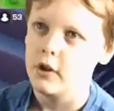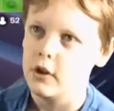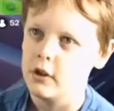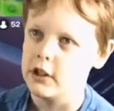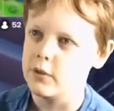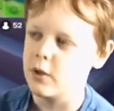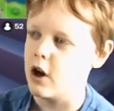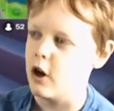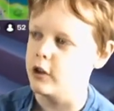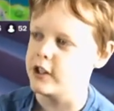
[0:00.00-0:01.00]
At least we got
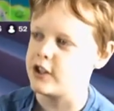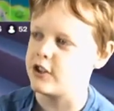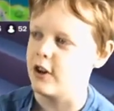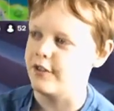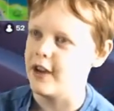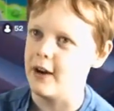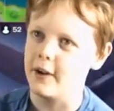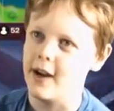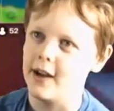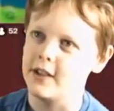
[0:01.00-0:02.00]
all this stuff now,
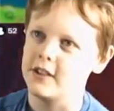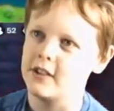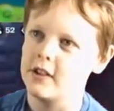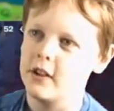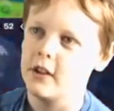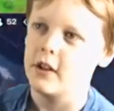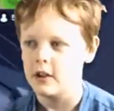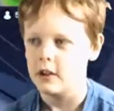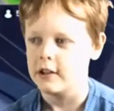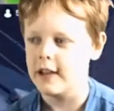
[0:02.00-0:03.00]
guys.
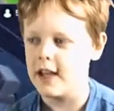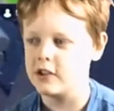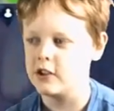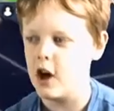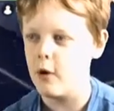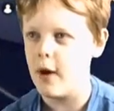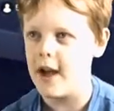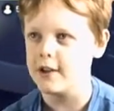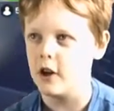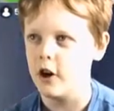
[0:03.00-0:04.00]
Let's go
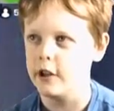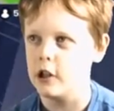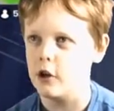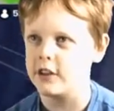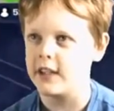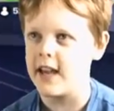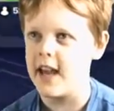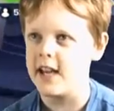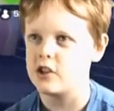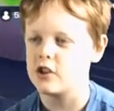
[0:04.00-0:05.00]
and unlock the
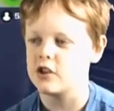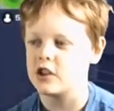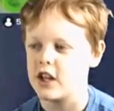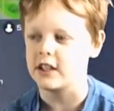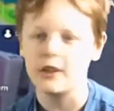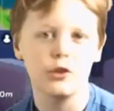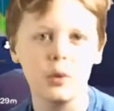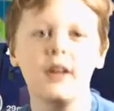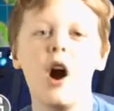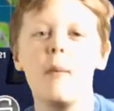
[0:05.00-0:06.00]
agency, because
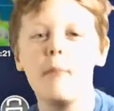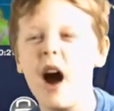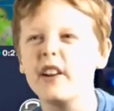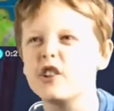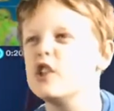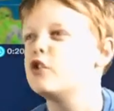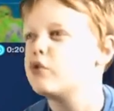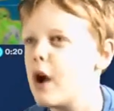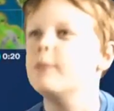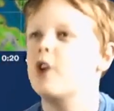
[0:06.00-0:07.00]
we got Midas's
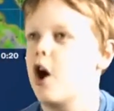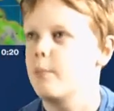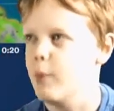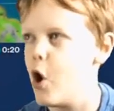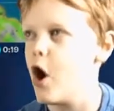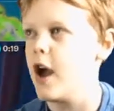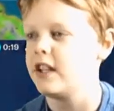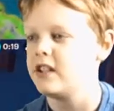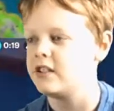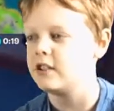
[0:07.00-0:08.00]
drum gun,
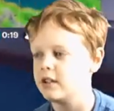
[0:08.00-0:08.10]
boys!